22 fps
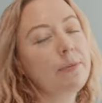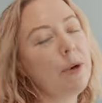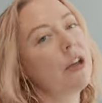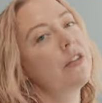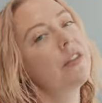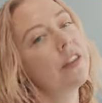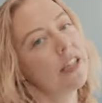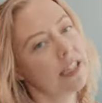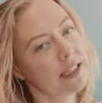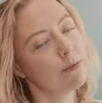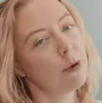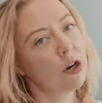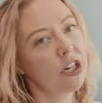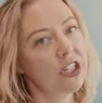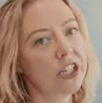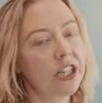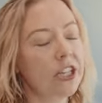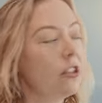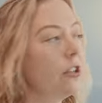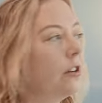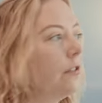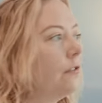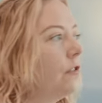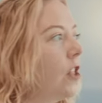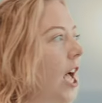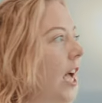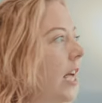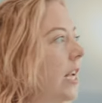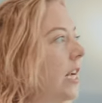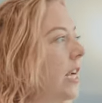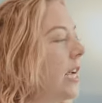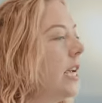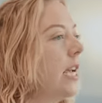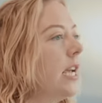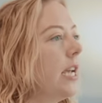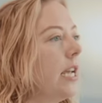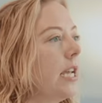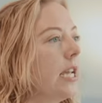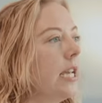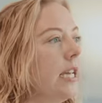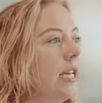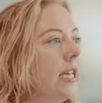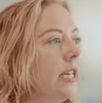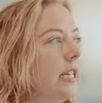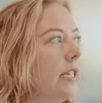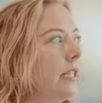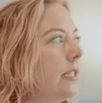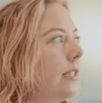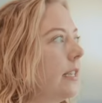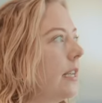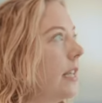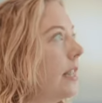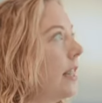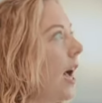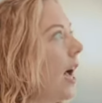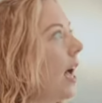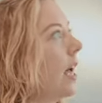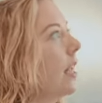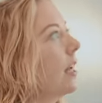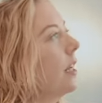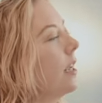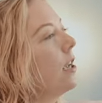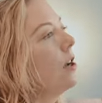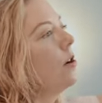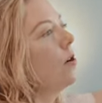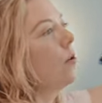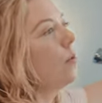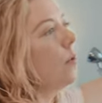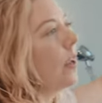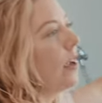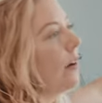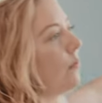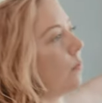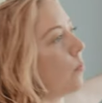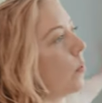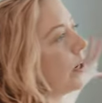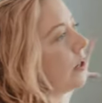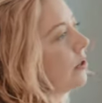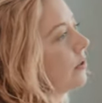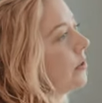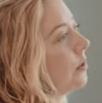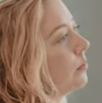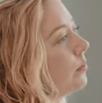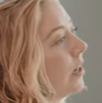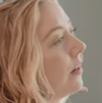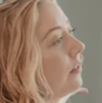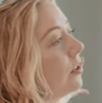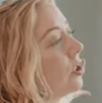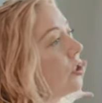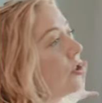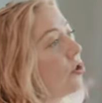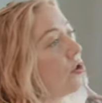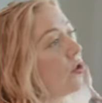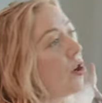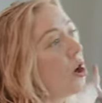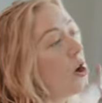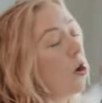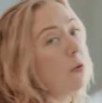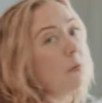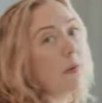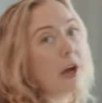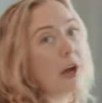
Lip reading: about this particular flat is that We have windows. We have so